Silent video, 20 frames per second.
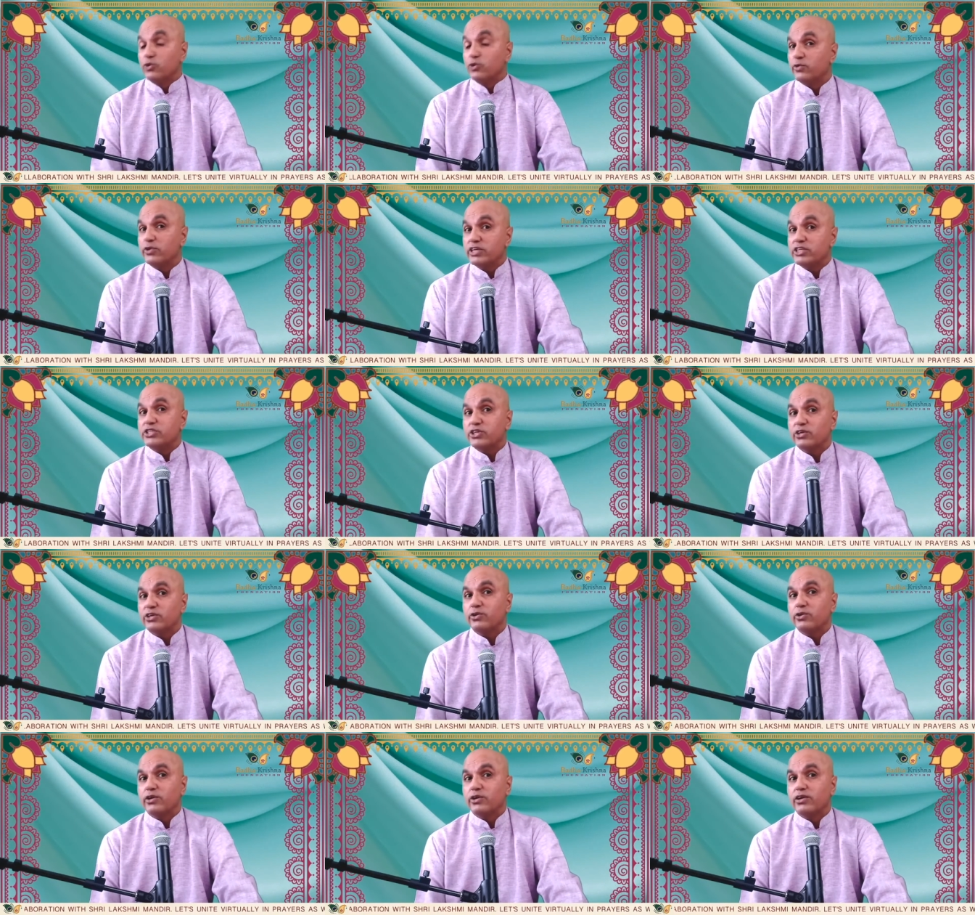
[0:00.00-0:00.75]
You will
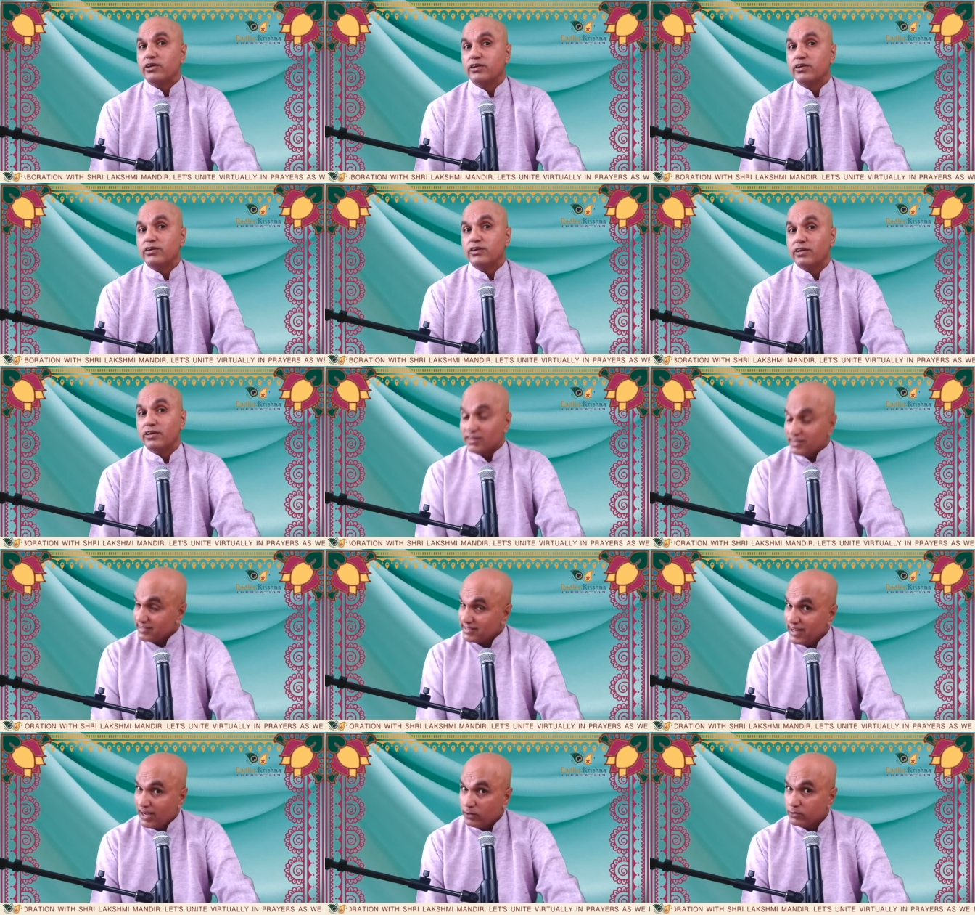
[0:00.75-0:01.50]
reach your goal.
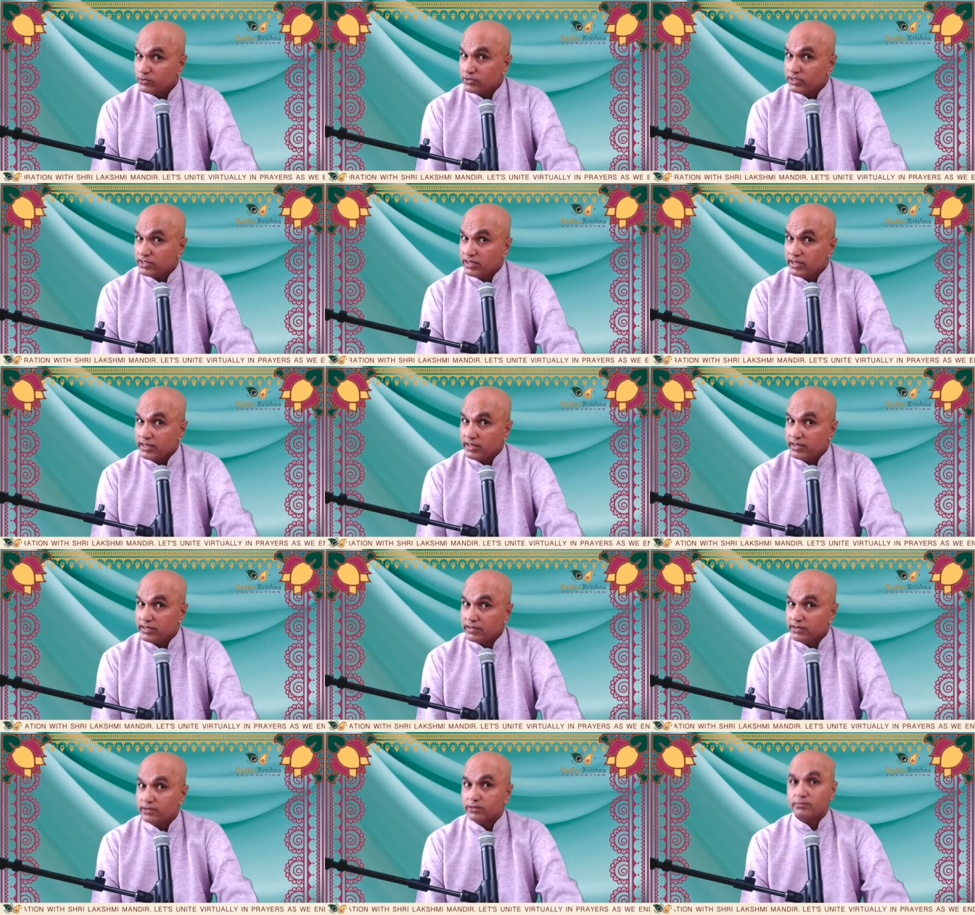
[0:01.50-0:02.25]

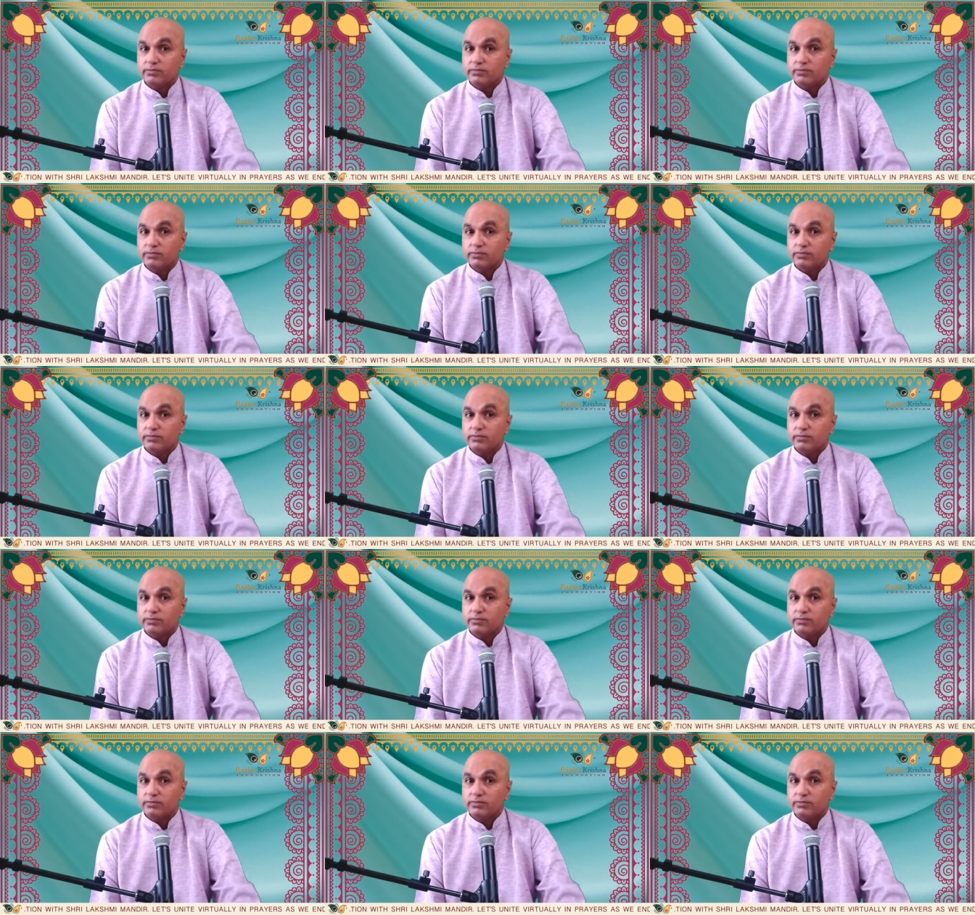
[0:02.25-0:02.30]
Undoubtedly,